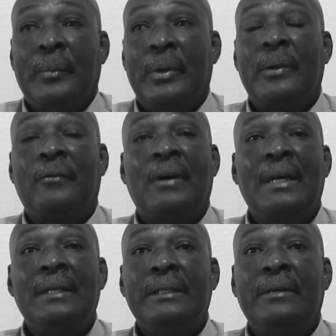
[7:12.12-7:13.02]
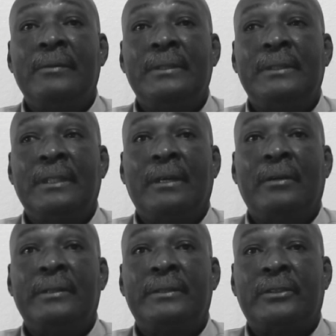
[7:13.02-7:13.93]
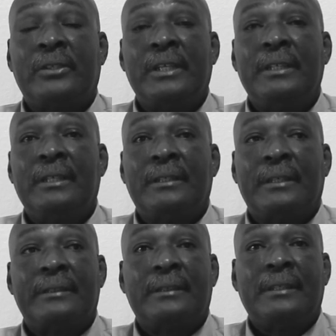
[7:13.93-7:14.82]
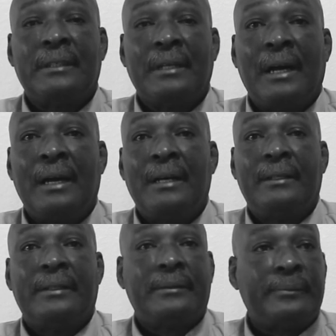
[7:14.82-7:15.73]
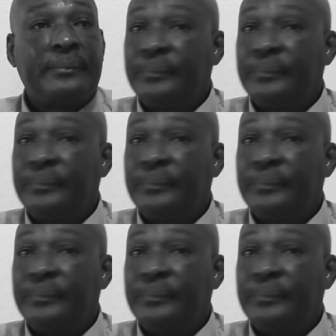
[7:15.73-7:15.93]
But finally everything goes straight and thank God